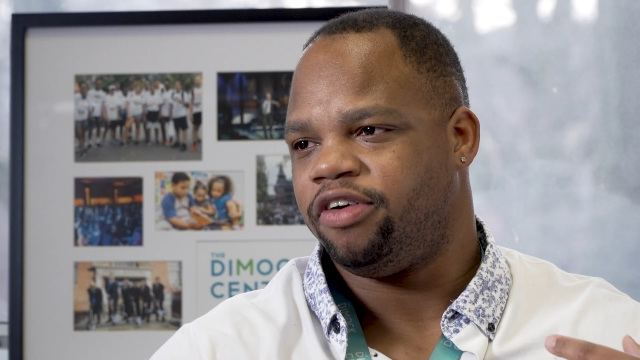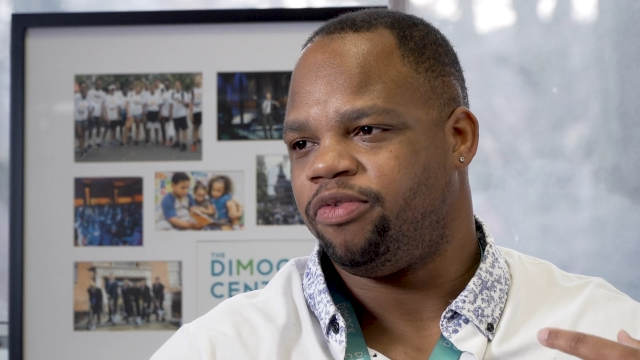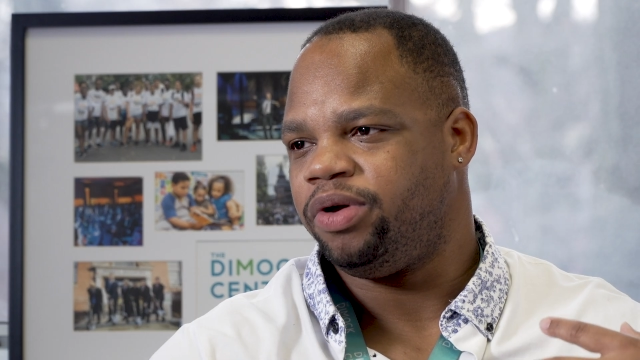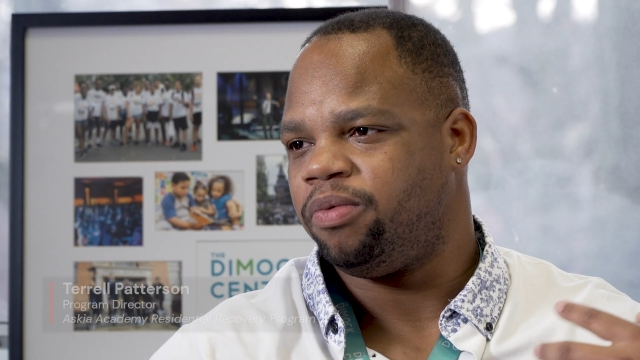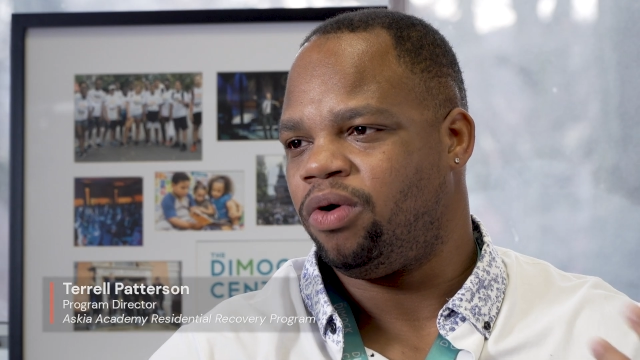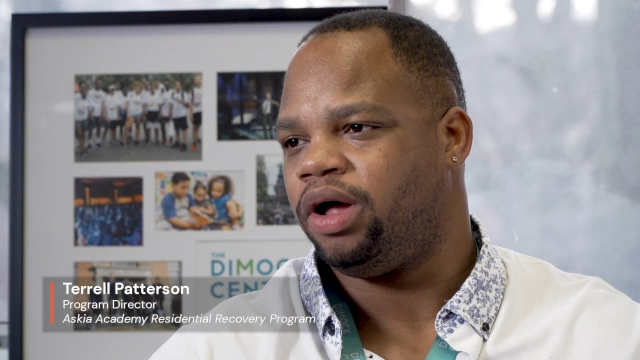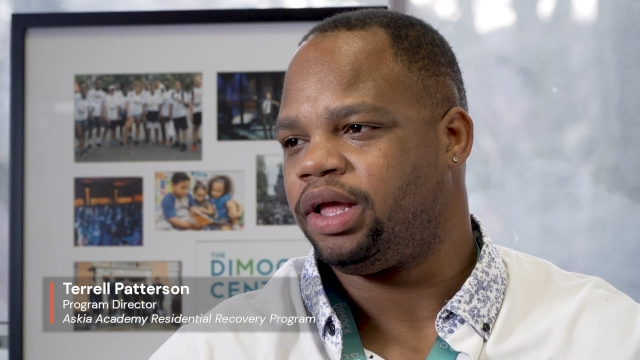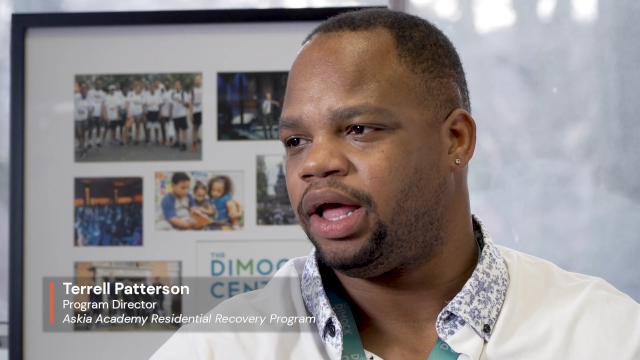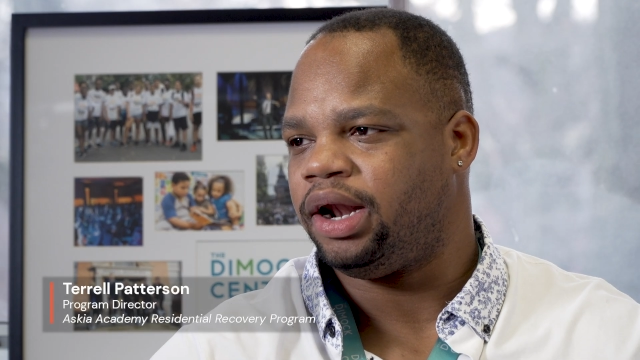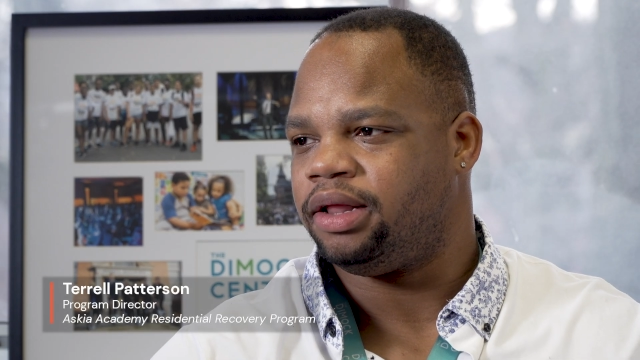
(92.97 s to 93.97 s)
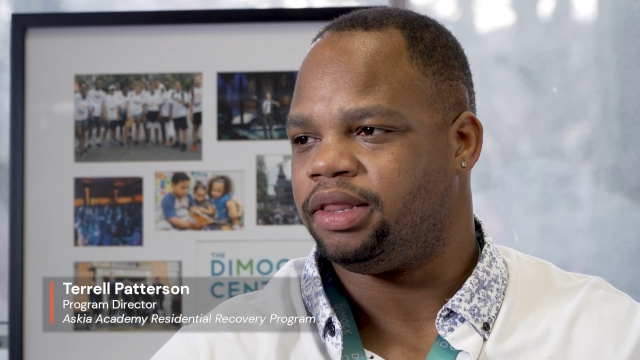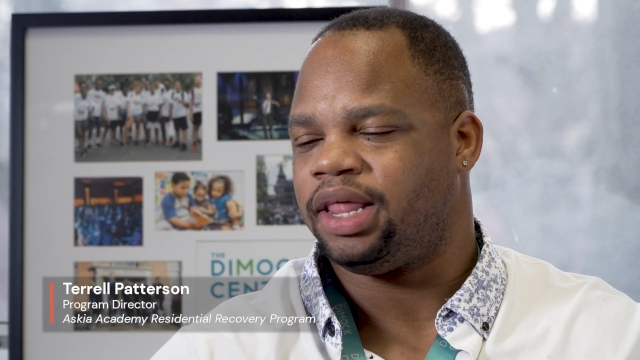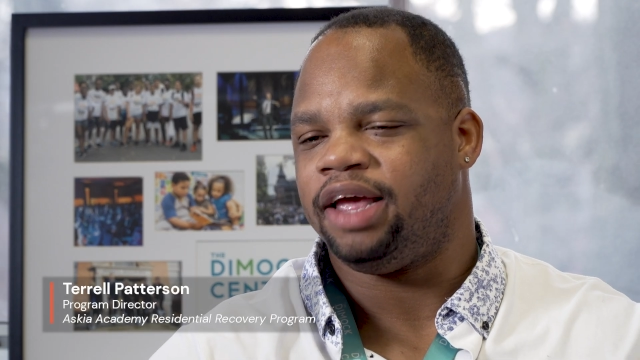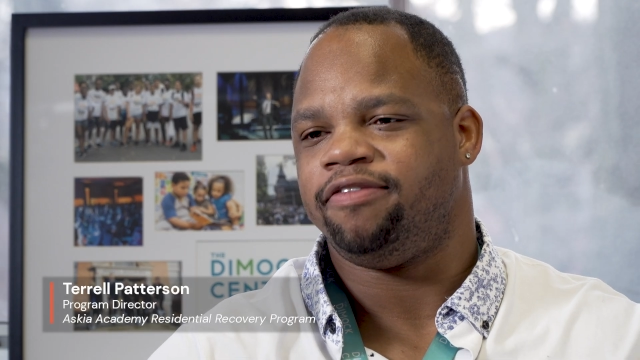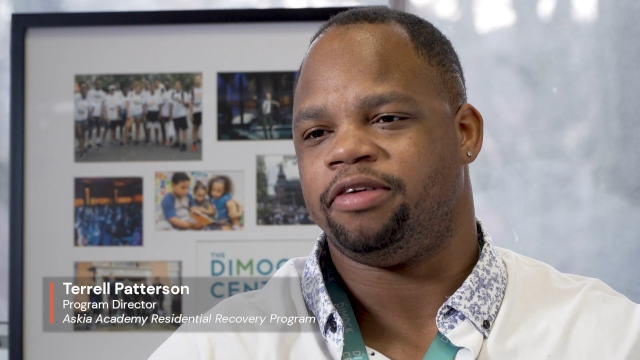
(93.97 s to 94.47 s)
If we want kind of
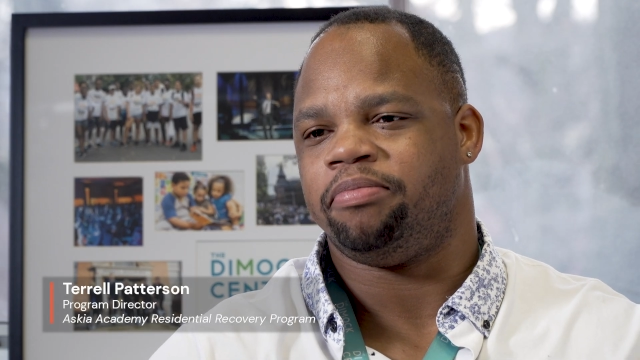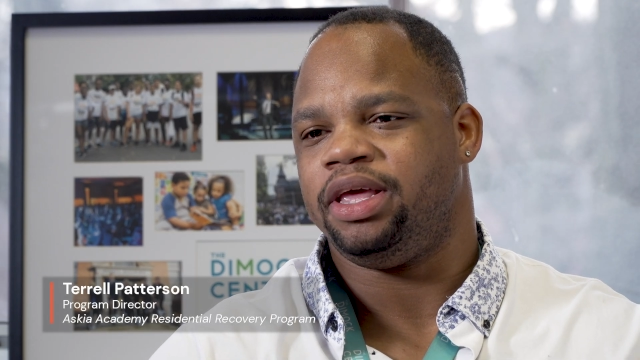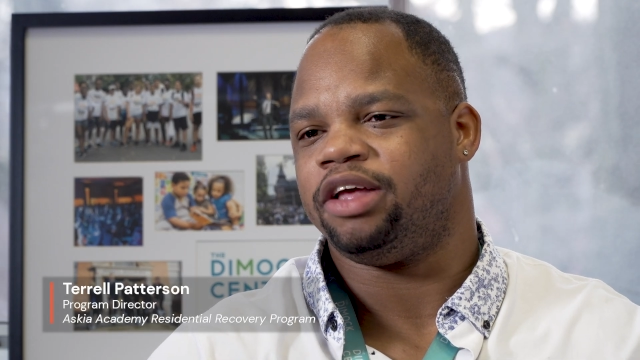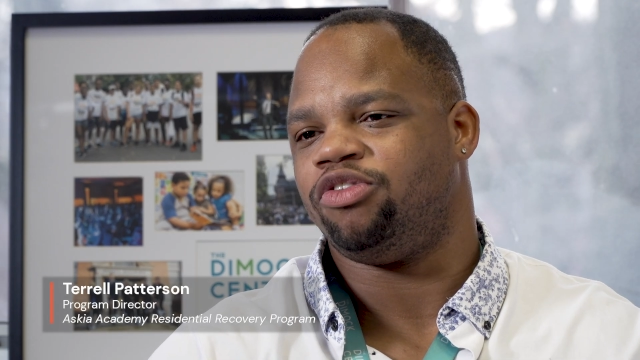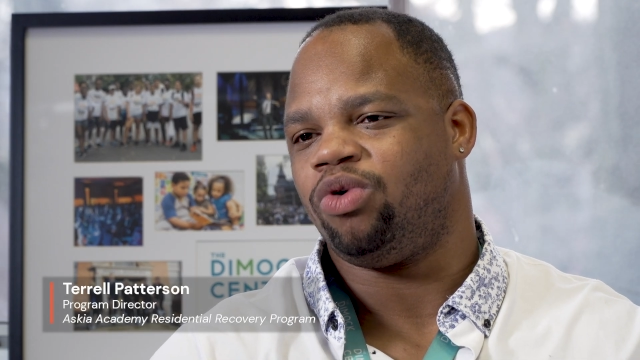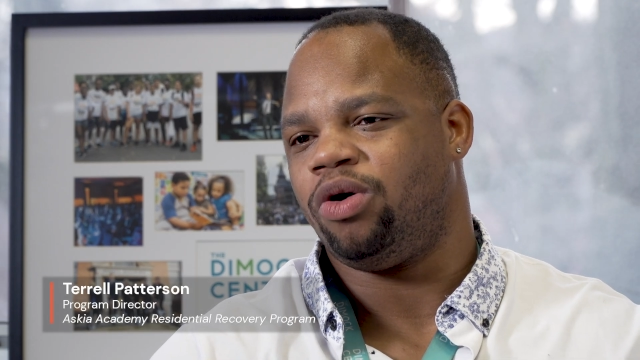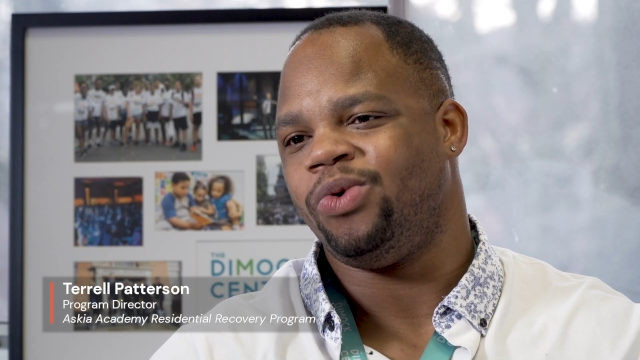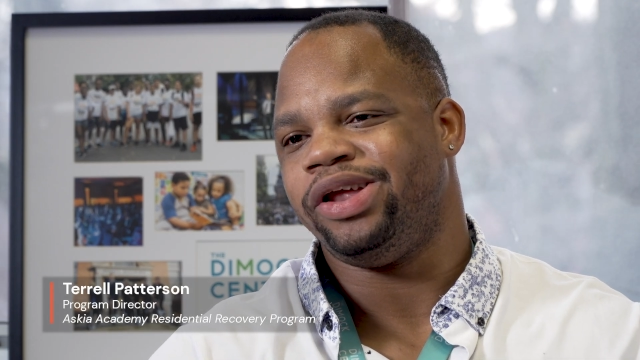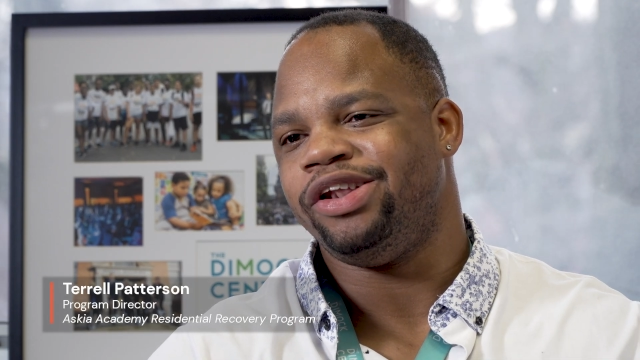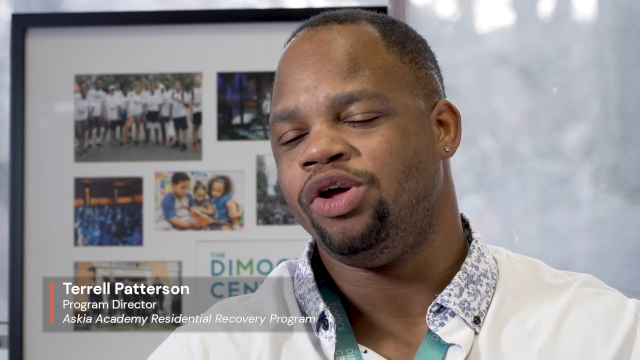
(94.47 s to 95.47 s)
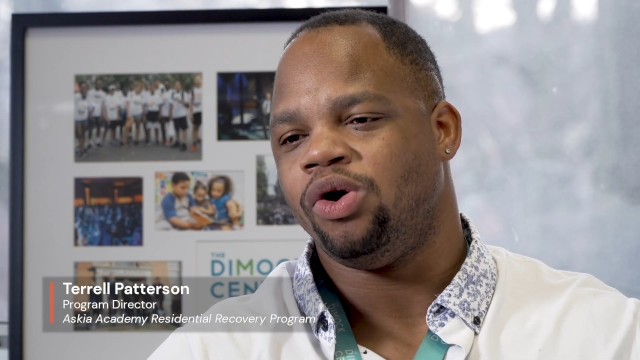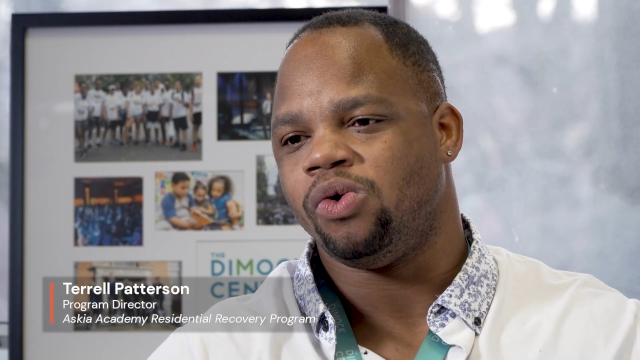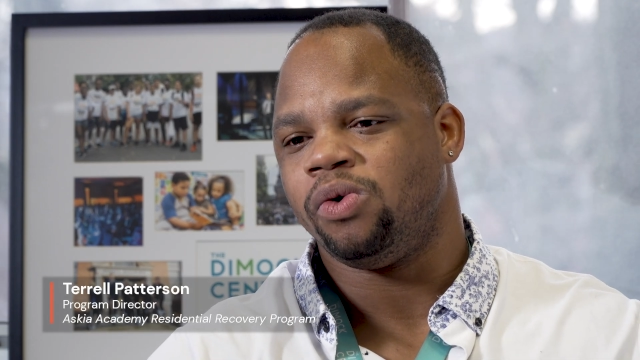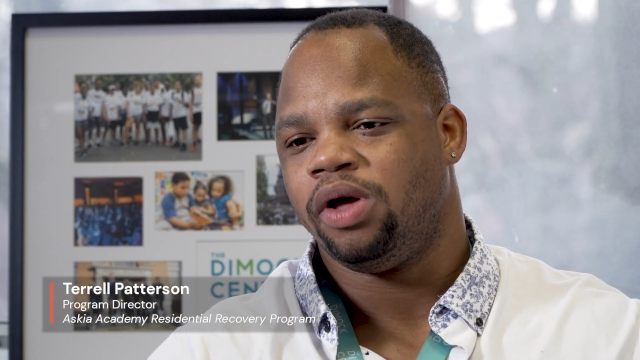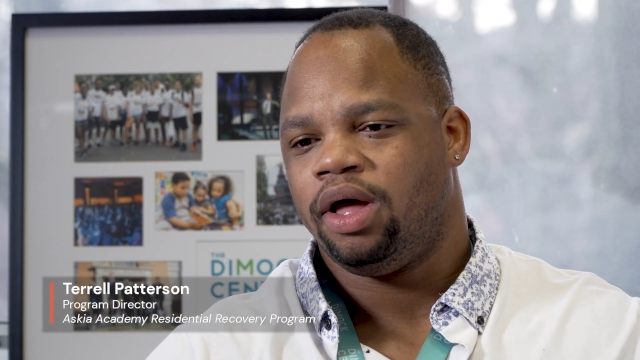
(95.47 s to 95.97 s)
life to be as what we knew,